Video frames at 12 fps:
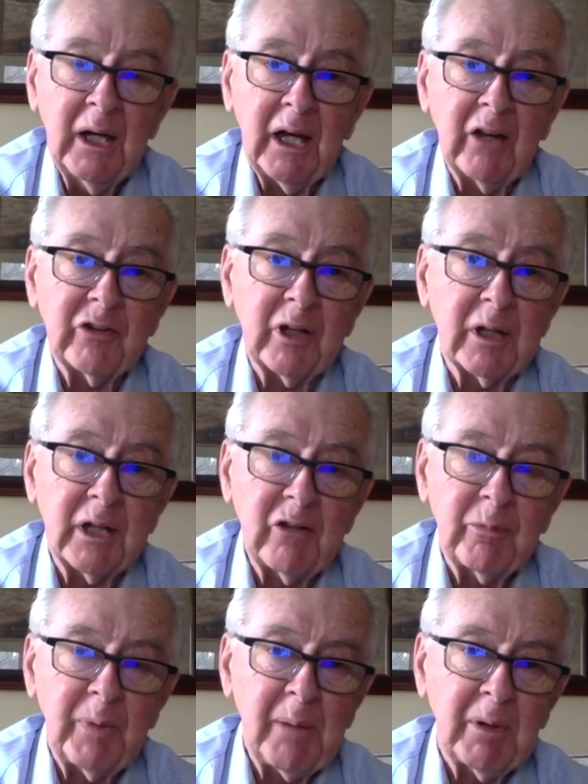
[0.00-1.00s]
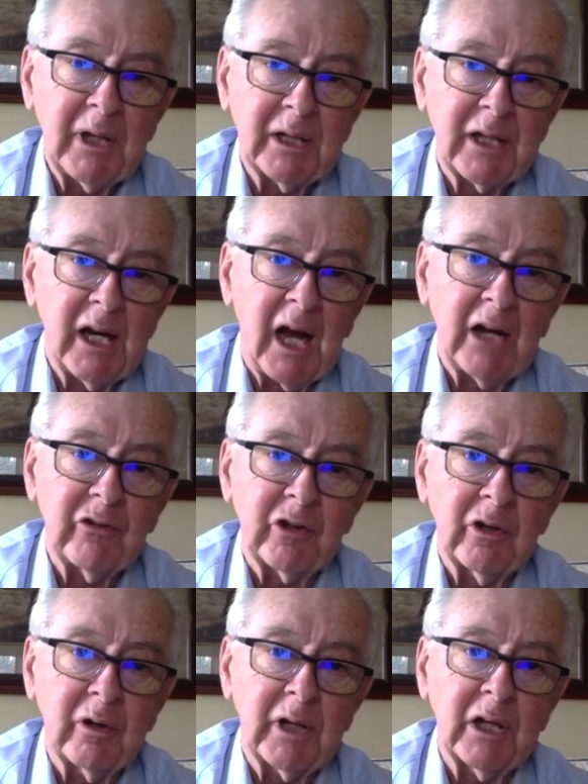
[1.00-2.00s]
is that these people that deny
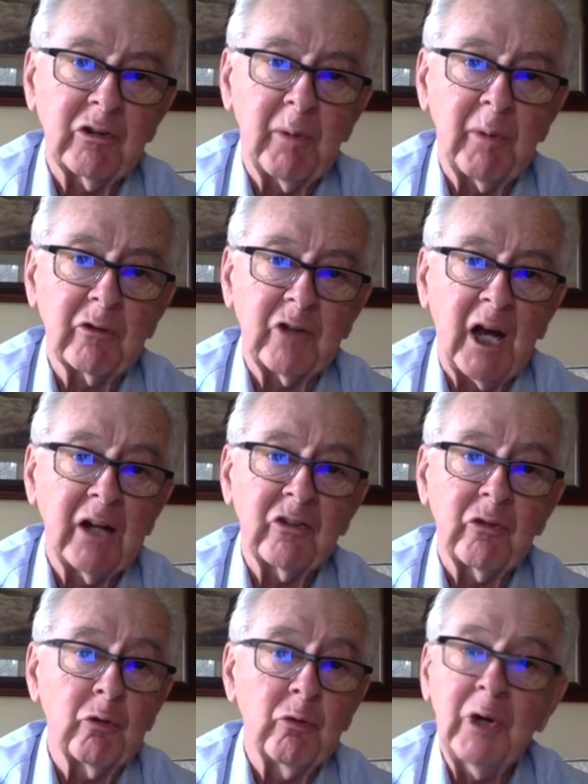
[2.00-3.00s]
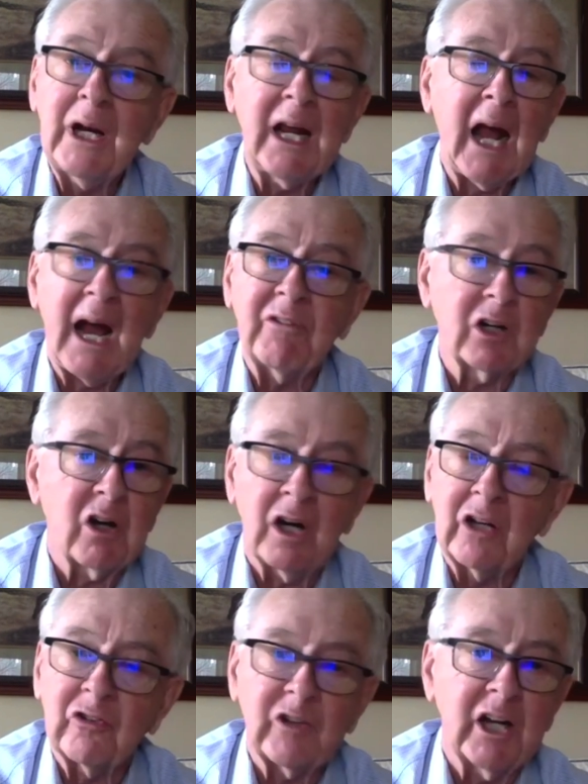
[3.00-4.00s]
certain things about science really haven't gone
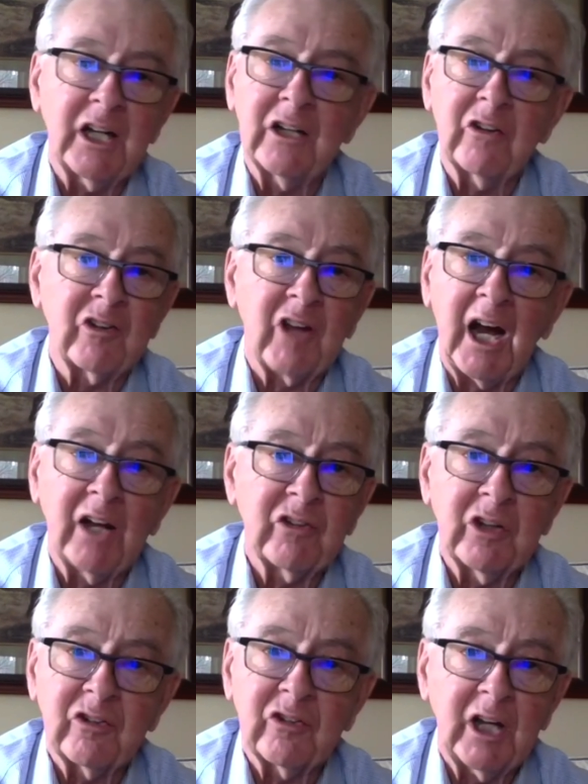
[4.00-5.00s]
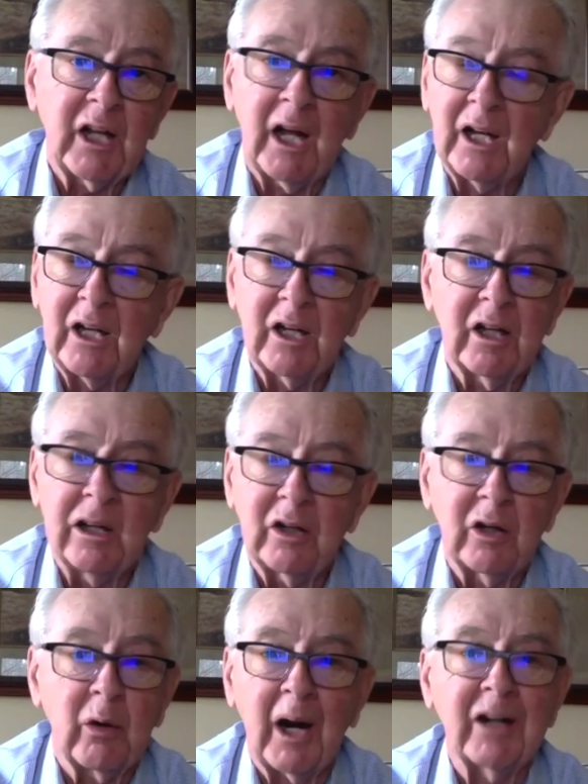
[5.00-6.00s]
and studied the science and say and you
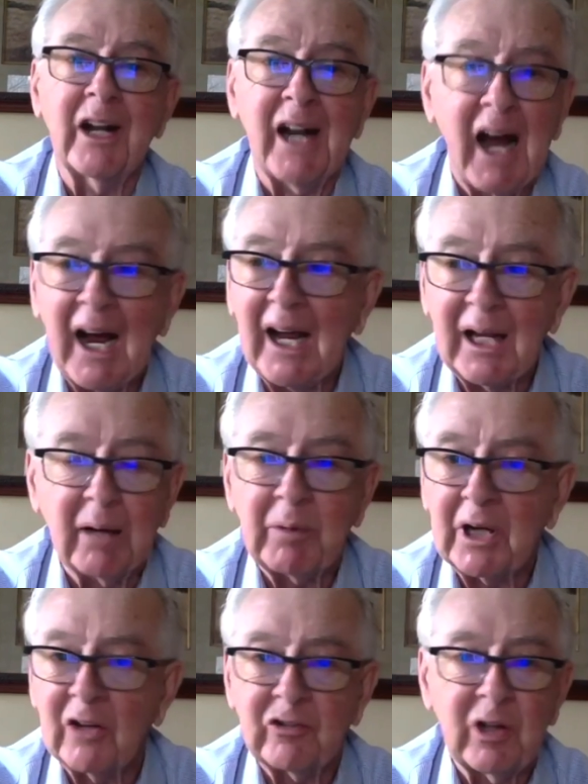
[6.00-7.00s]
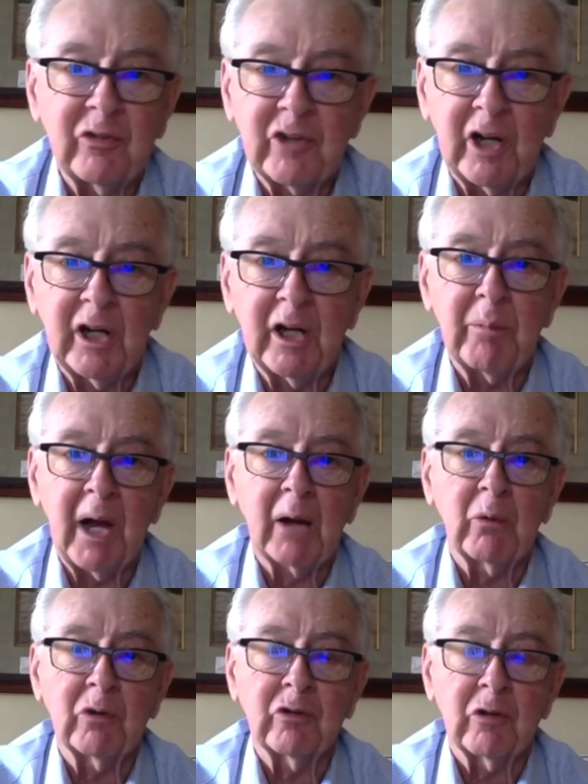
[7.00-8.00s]
know are denying it because they've studied it
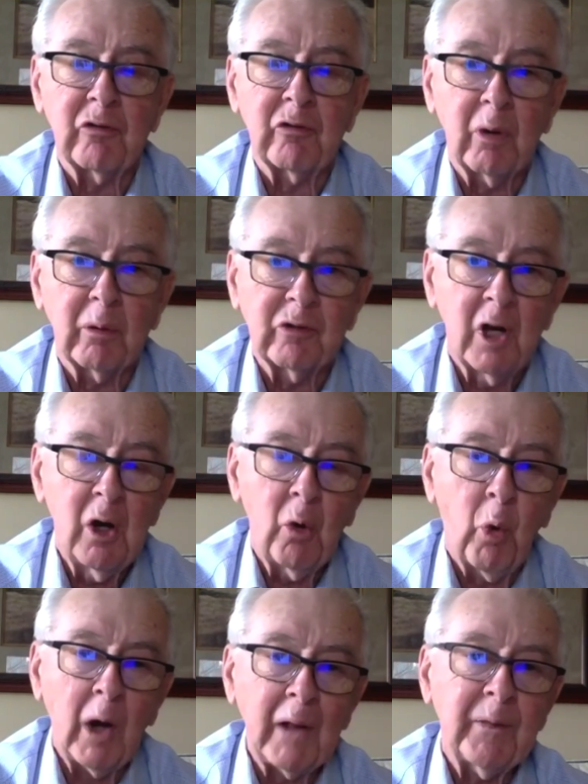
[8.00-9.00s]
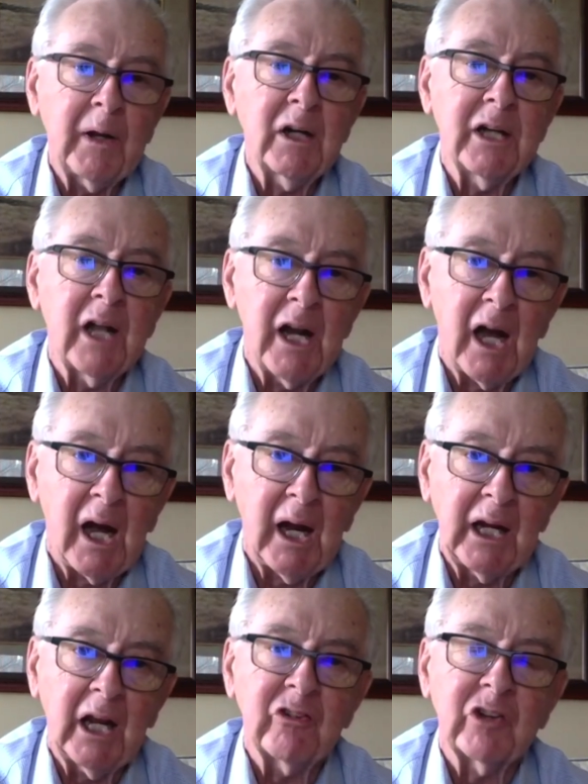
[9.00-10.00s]
backwards and forwards what they're
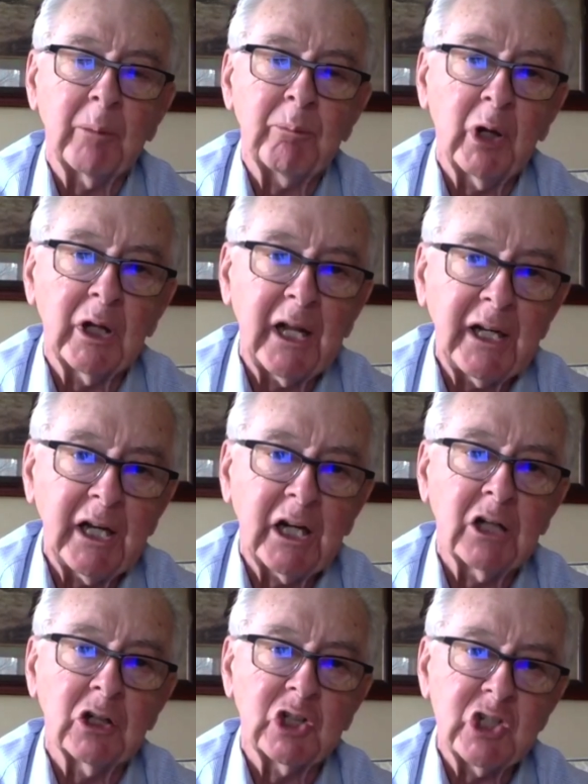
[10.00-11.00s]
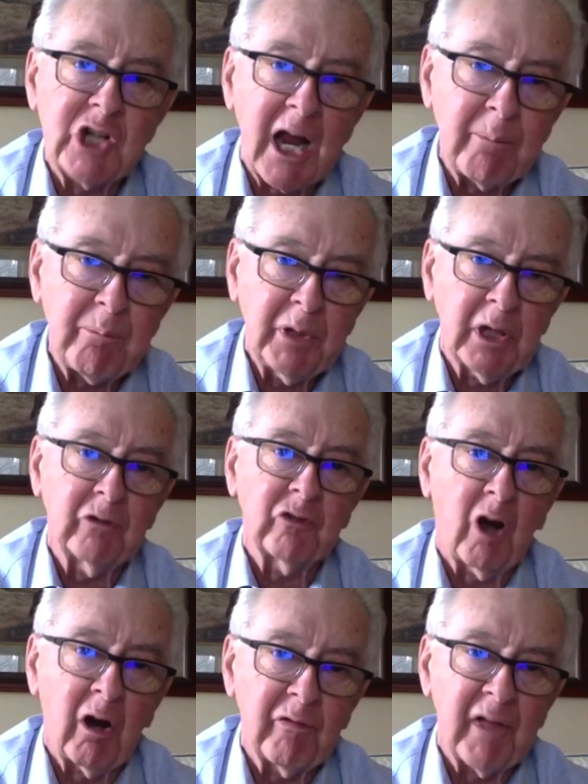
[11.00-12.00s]
denying is the political champions
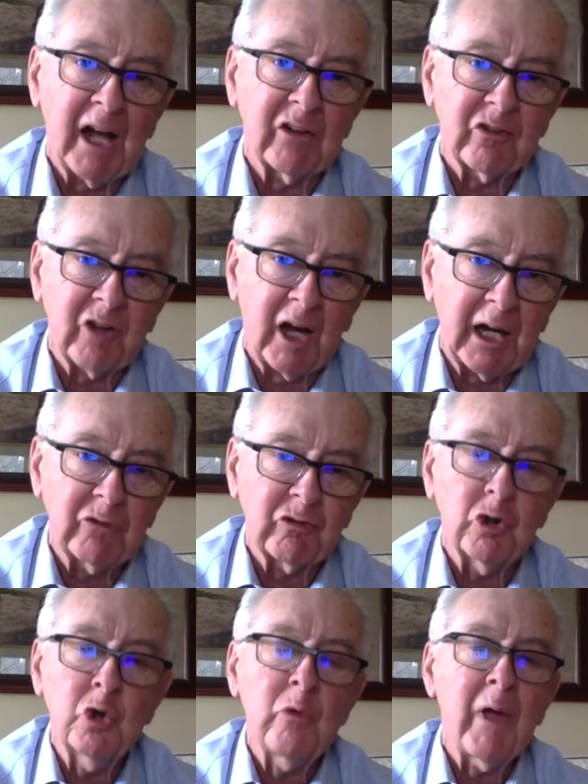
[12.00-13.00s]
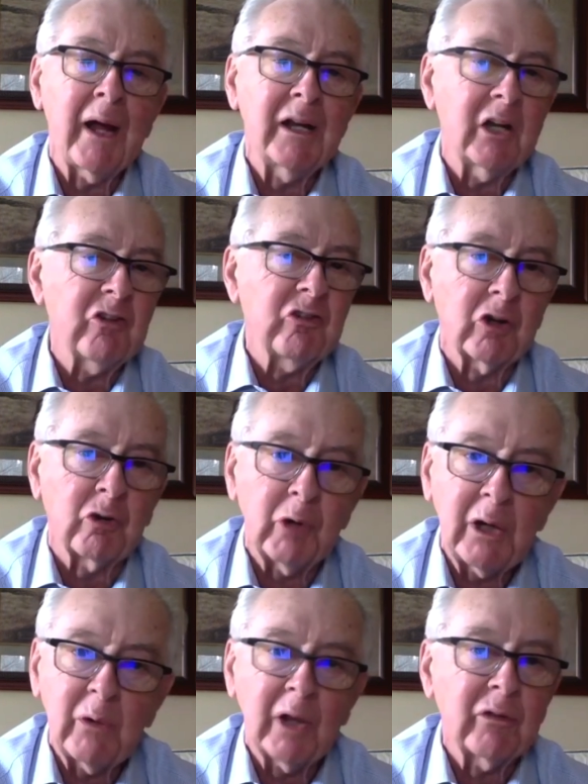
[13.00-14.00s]
of that science who they
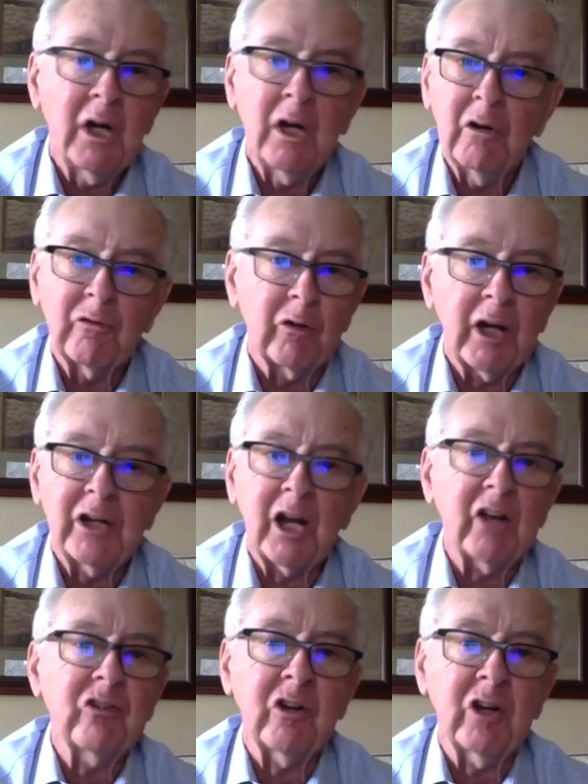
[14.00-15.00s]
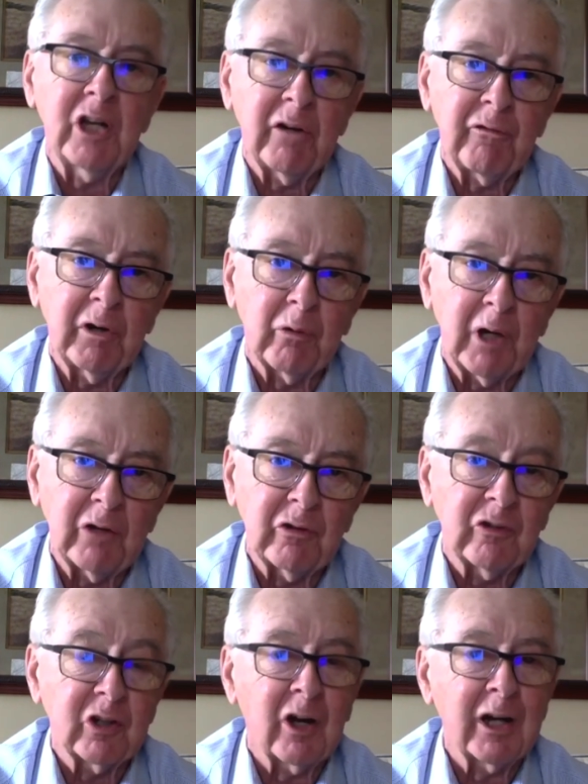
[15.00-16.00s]
disagree with for a dozen different
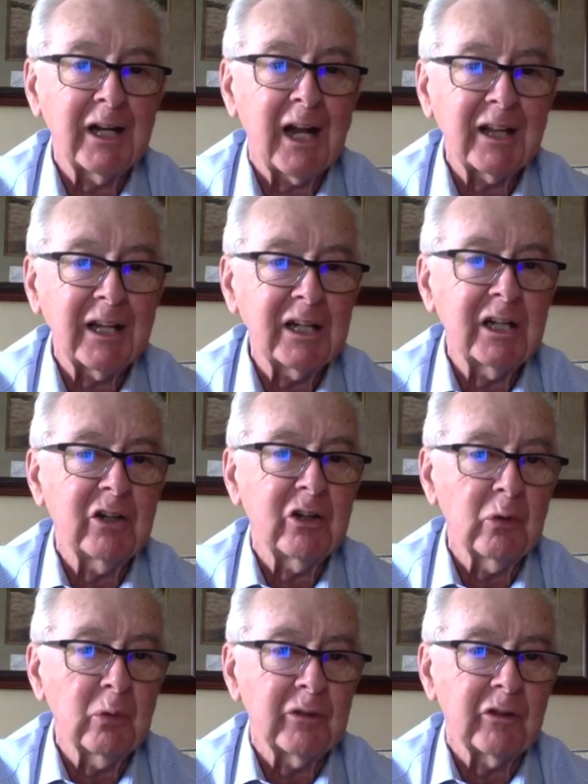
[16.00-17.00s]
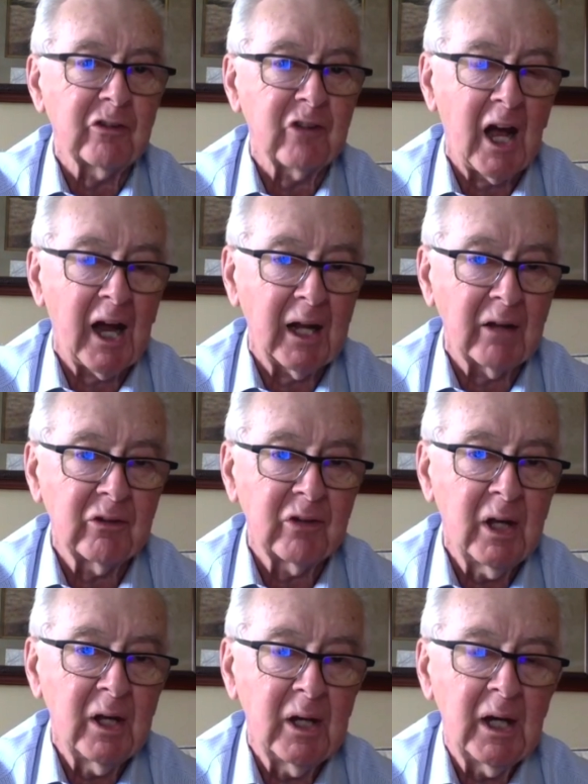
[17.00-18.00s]
reasons that got nothing to do with the science
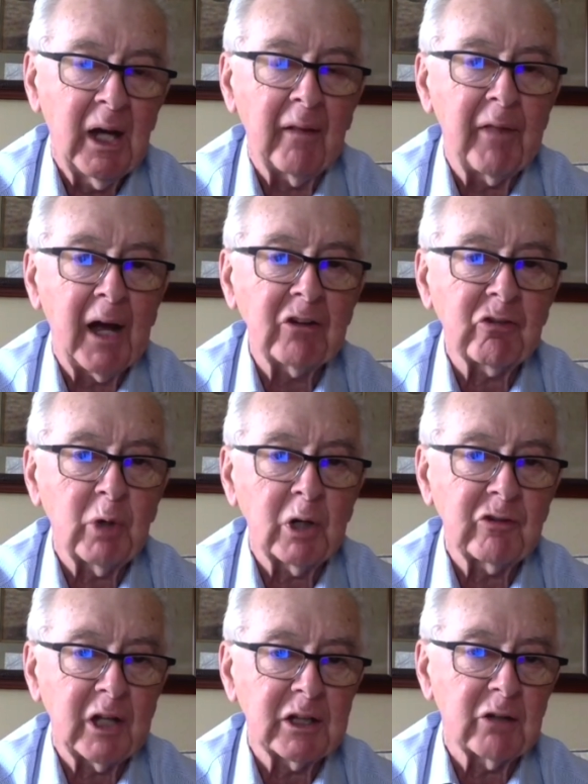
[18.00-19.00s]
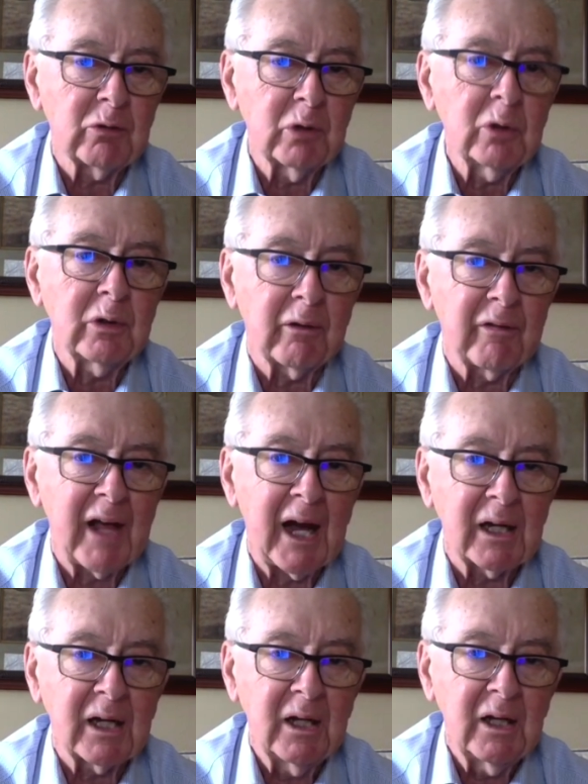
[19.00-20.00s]
and that's what's at the root of
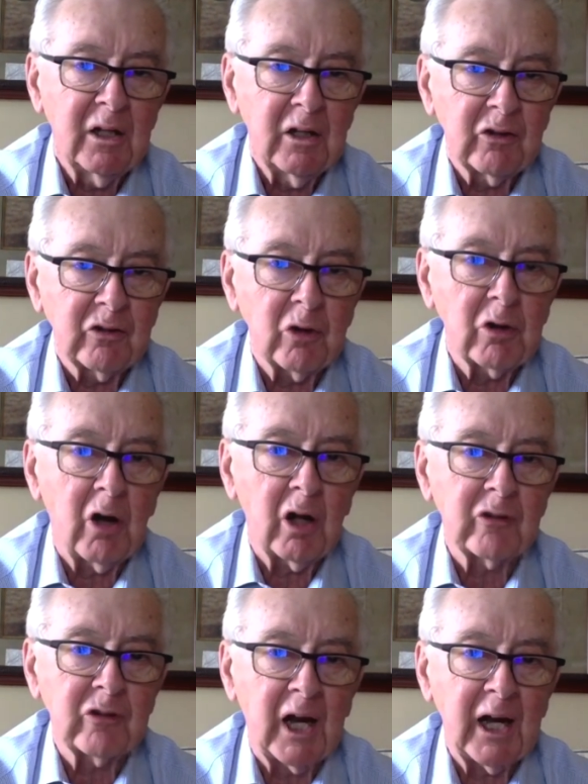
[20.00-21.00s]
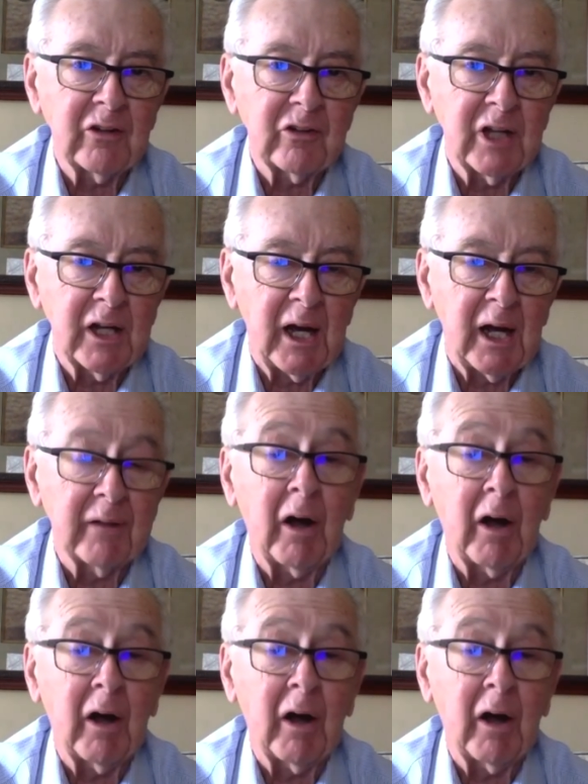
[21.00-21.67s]
that so-called science denial